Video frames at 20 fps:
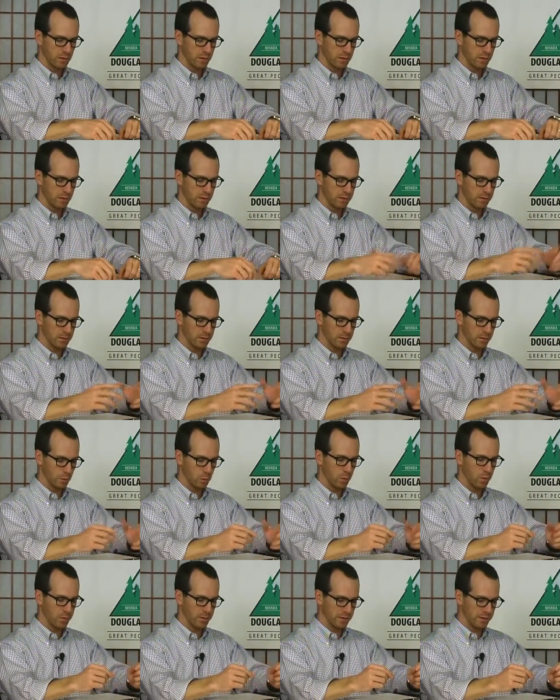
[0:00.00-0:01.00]
uh,
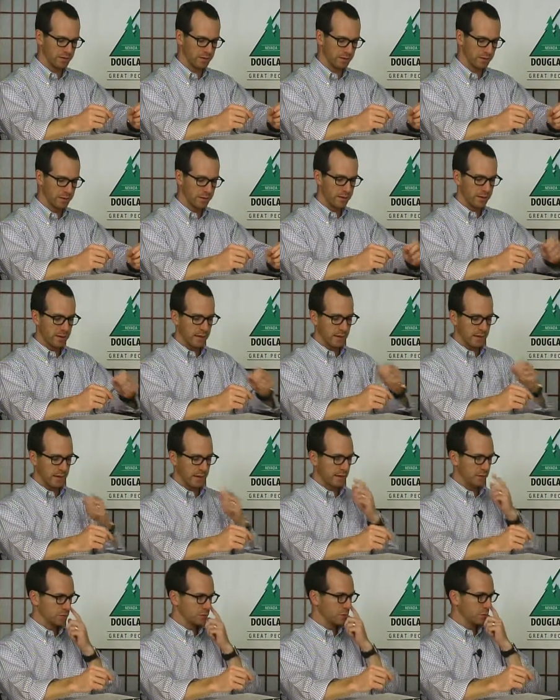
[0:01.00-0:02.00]
equipment.
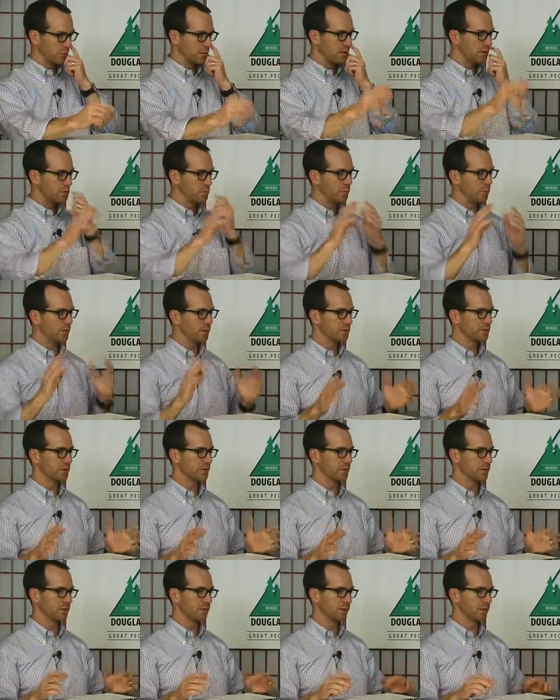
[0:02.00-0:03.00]
And so these
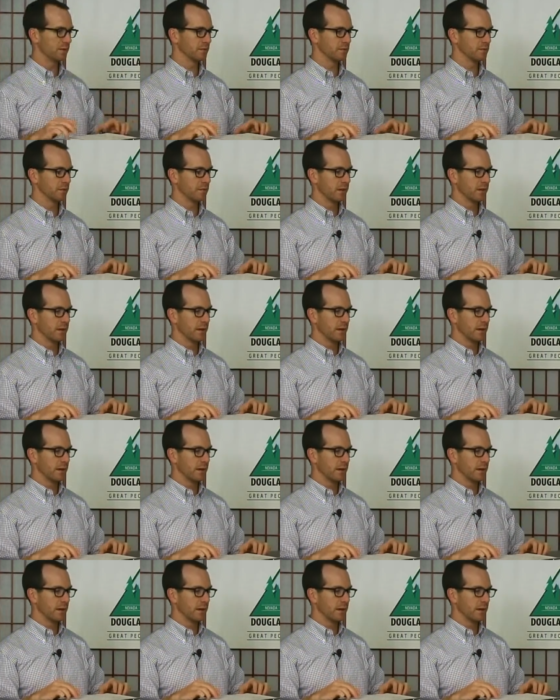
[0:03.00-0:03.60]
businesses